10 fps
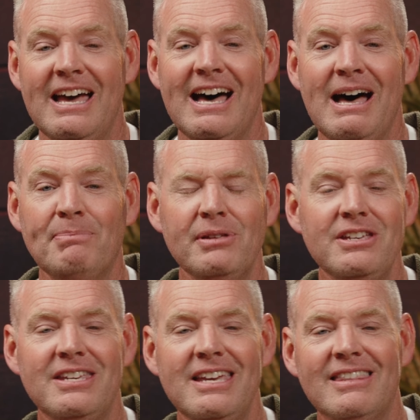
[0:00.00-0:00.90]
Uh,
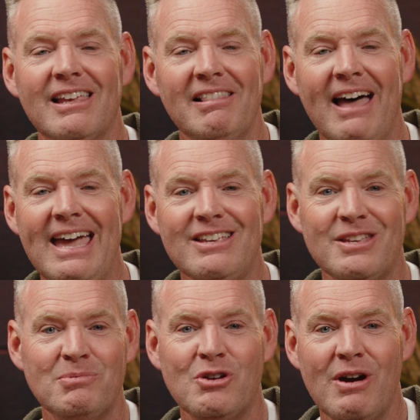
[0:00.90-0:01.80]
please hit the like,
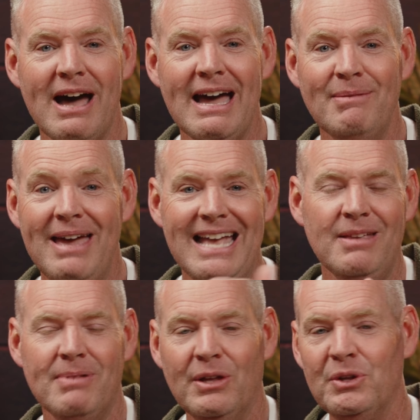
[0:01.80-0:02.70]
subscribe, and
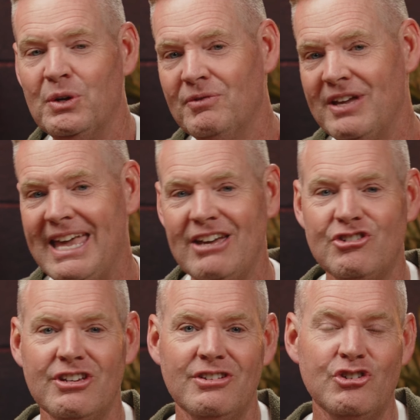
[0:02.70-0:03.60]
the bell
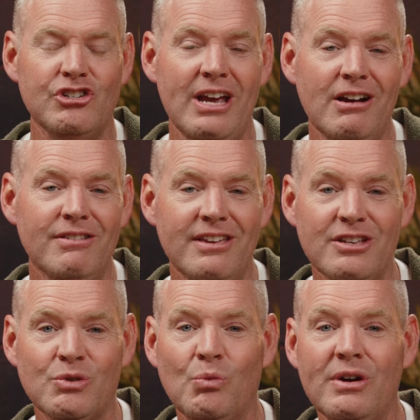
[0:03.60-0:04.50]
notification. Share
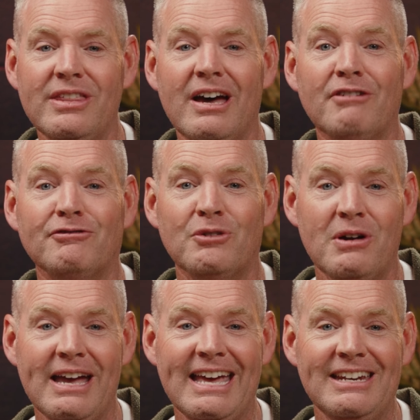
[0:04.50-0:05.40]
this with a
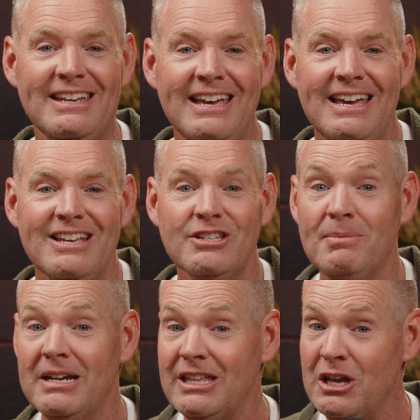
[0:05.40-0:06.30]
friend,
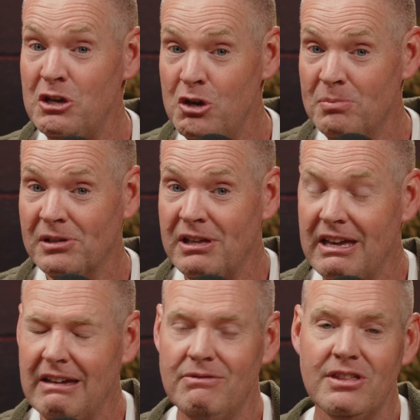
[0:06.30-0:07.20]
somebody that you
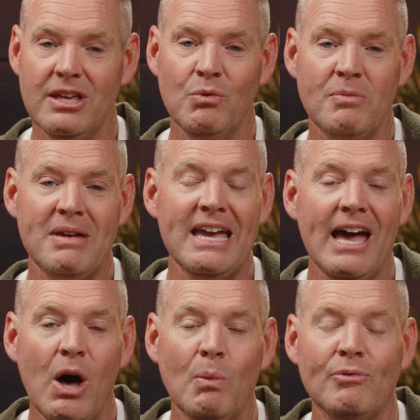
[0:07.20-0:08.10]
believe it would be
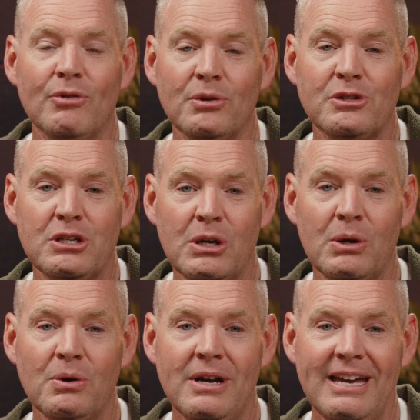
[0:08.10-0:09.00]
helpful
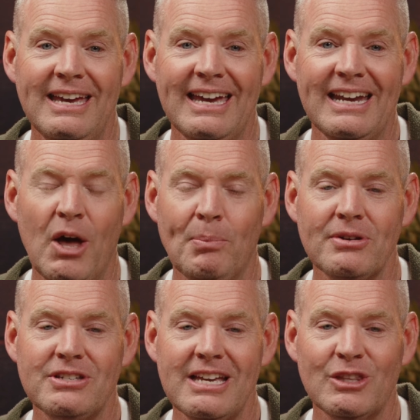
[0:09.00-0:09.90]
to, and help
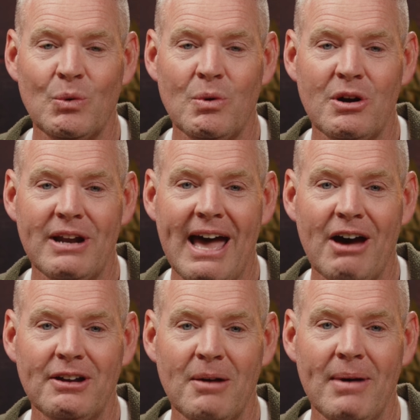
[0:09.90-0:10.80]
us get the word
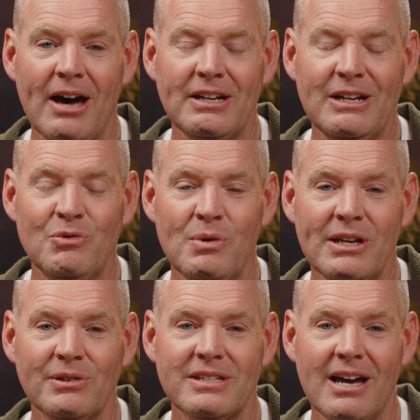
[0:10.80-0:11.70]
out about in
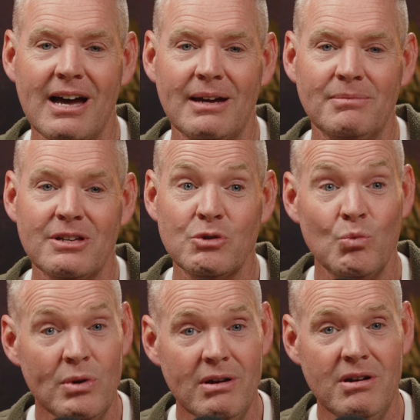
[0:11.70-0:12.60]
real time because
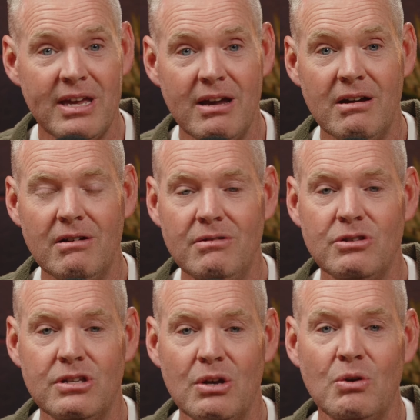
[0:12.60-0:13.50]
we're here
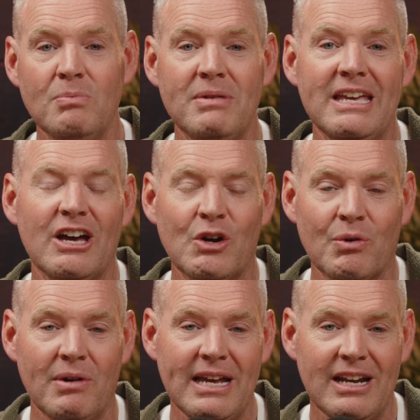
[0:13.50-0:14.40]
to be a
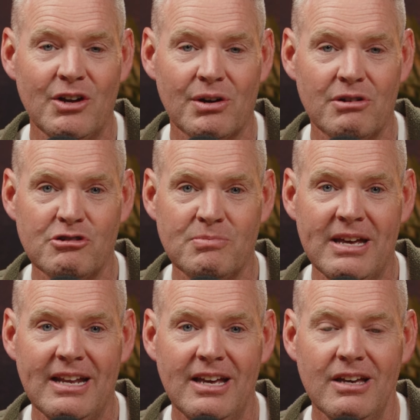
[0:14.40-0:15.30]
great
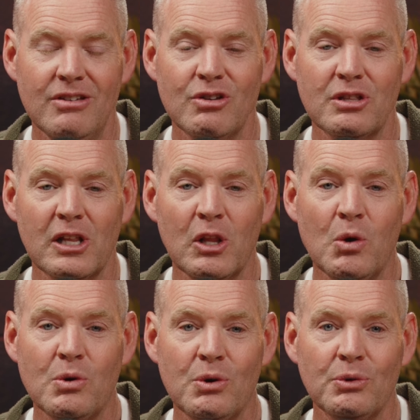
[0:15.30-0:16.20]
encouragement to the
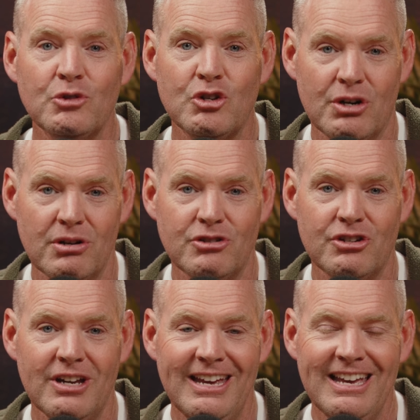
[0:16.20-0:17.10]
local
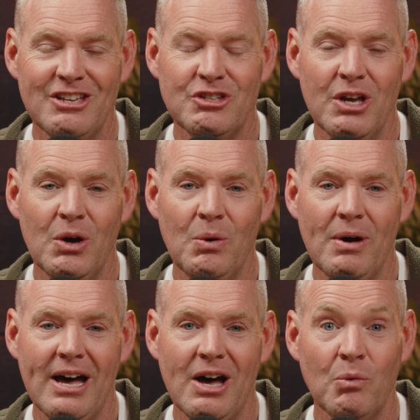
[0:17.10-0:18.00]
church. So
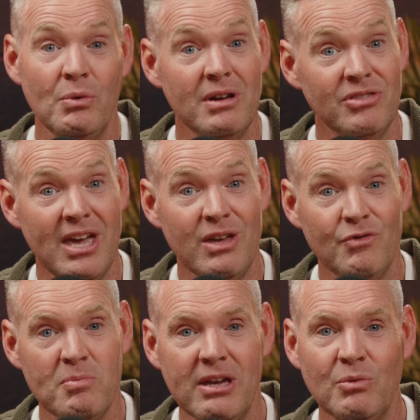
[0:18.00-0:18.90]
uh, we thank you
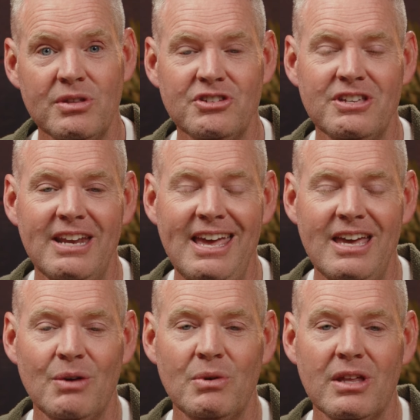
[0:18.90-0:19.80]
for being with us today,
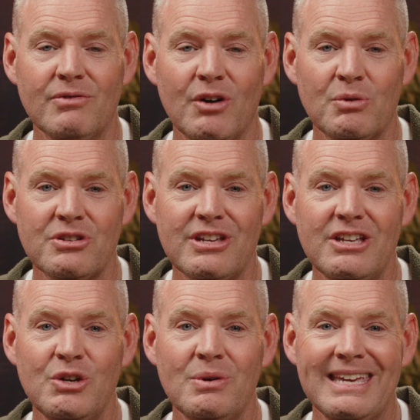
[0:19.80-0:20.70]
and we look forward to
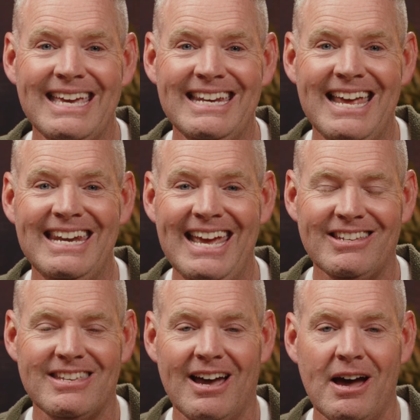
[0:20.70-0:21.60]
seeing you again
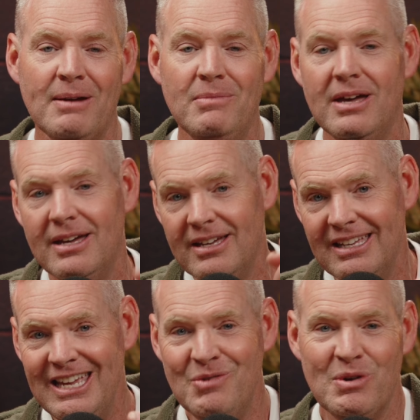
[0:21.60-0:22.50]
next time
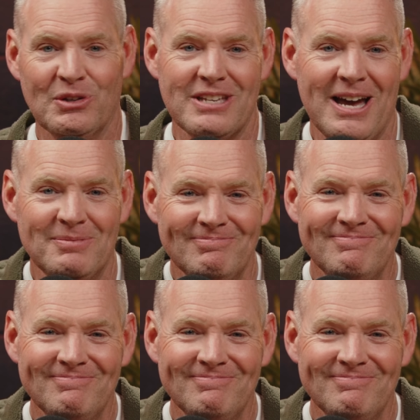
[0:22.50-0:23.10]
in real time.